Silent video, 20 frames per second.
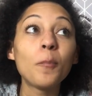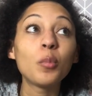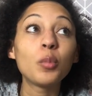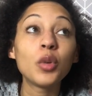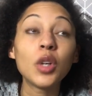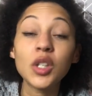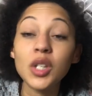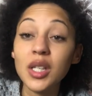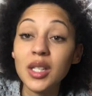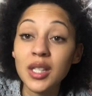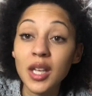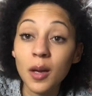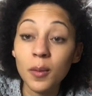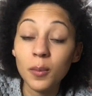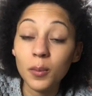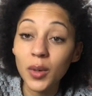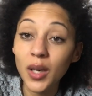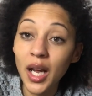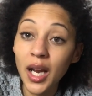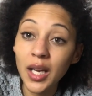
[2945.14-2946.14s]
projects that I'm
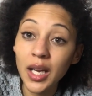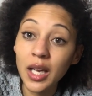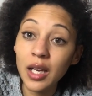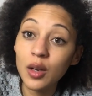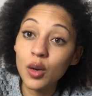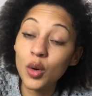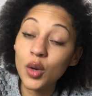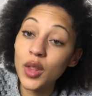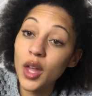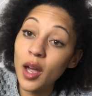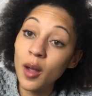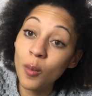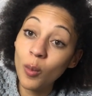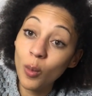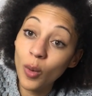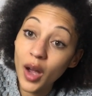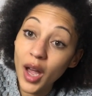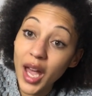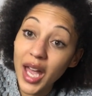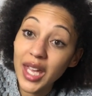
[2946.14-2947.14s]
planning or that I'm
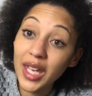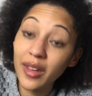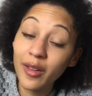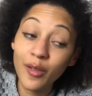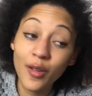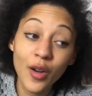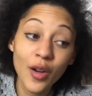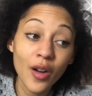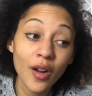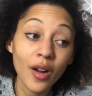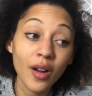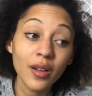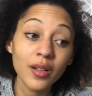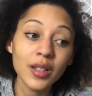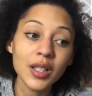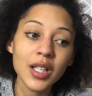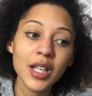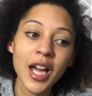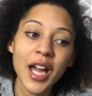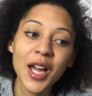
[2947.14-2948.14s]
working on,
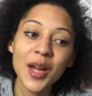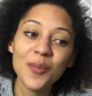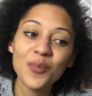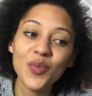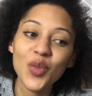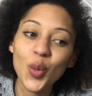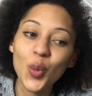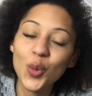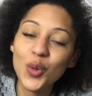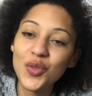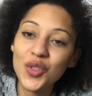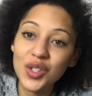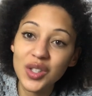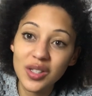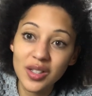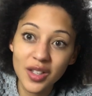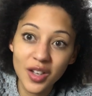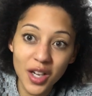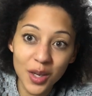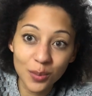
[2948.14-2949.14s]
all of the
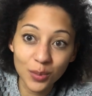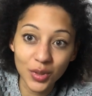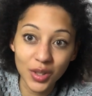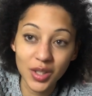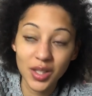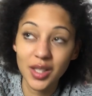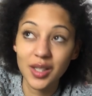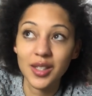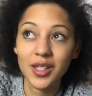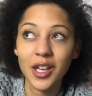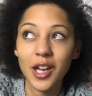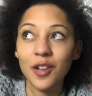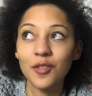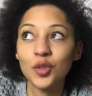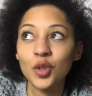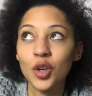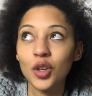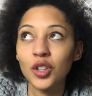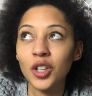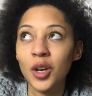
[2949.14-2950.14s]
design projects that I've
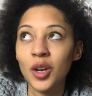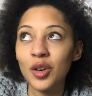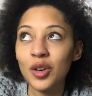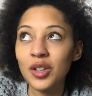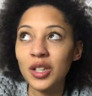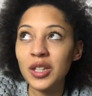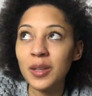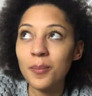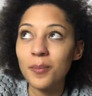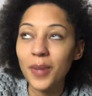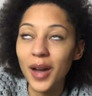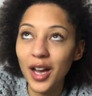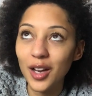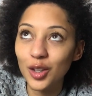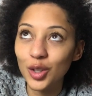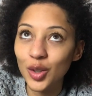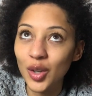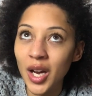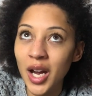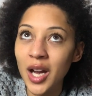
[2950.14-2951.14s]
got going on in the
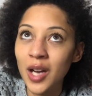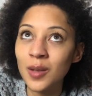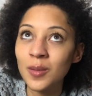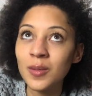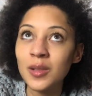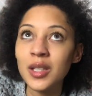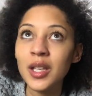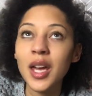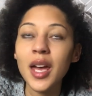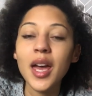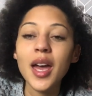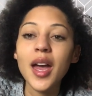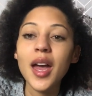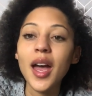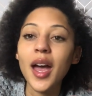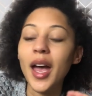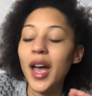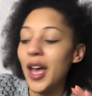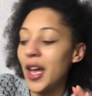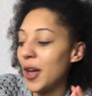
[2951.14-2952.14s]
background,
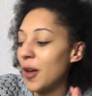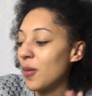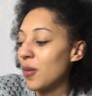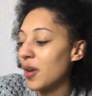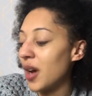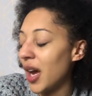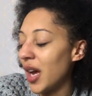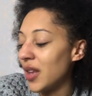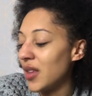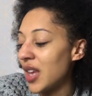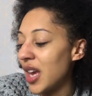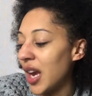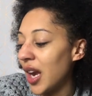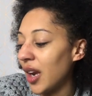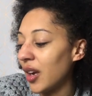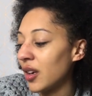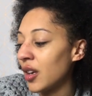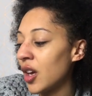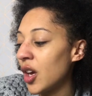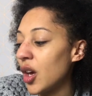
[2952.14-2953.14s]
and
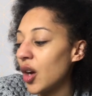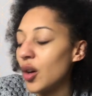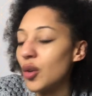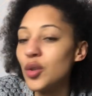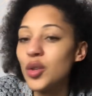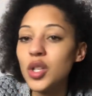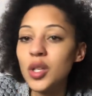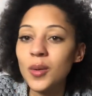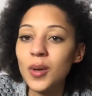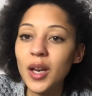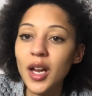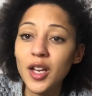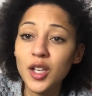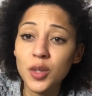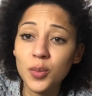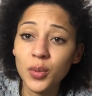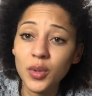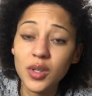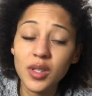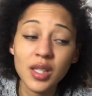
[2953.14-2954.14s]
then also I like to
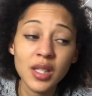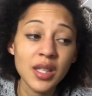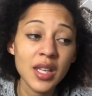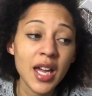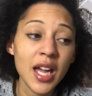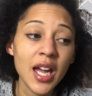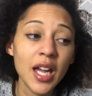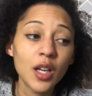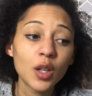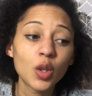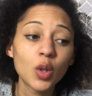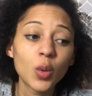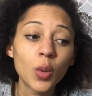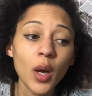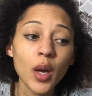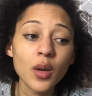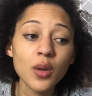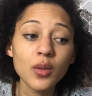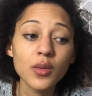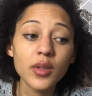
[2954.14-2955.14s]
put in there
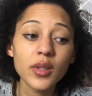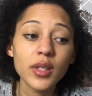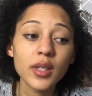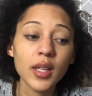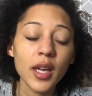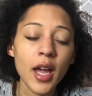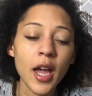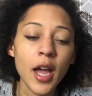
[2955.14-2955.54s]
quotes.